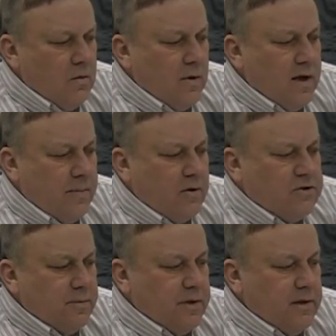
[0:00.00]
We had a
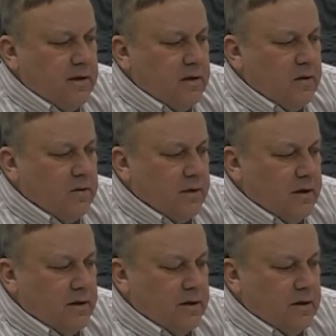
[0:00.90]
post meeting on
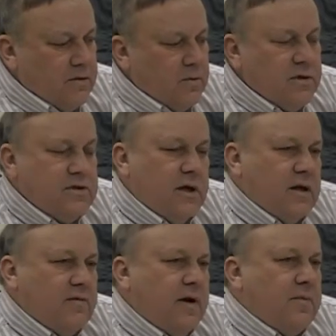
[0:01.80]
the
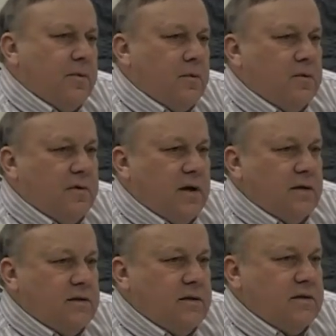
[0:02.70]
22nd of April of
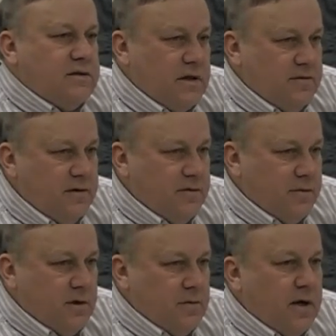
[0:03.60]

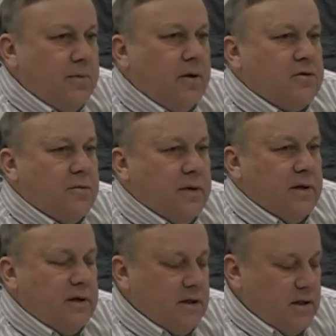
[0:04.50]
1973. We had a post
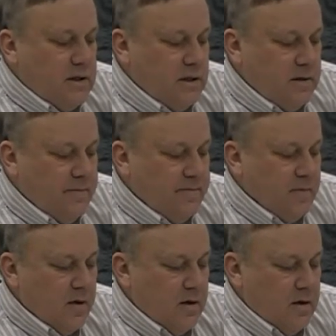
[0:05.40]
meeting, and
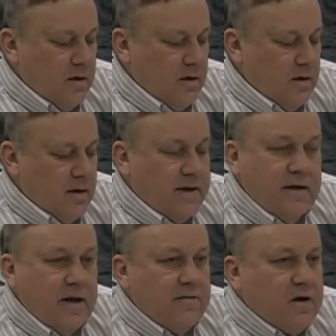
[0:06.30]
I
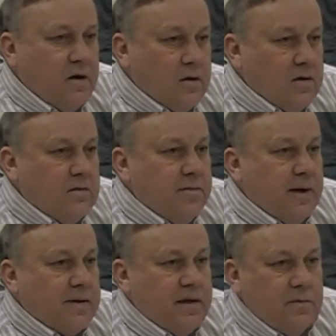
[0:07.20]
didn't have a car.
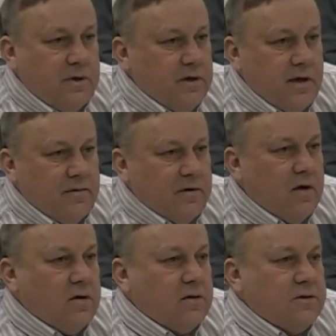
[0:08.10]
Back then we didn't have
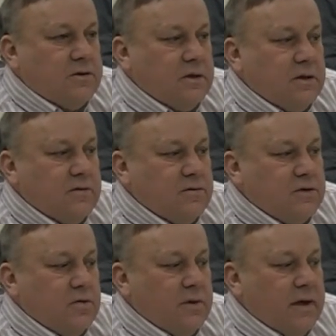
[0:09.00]
cars, and
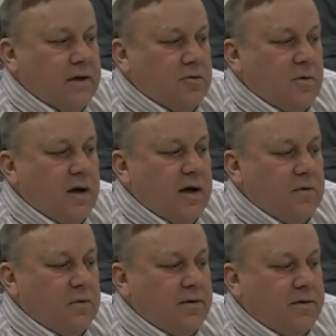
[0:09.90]
so we had to ride
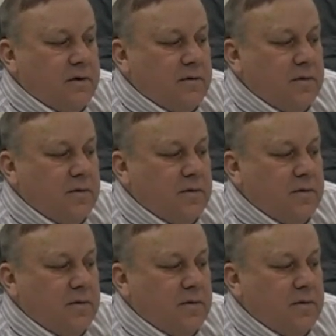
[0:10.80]
with the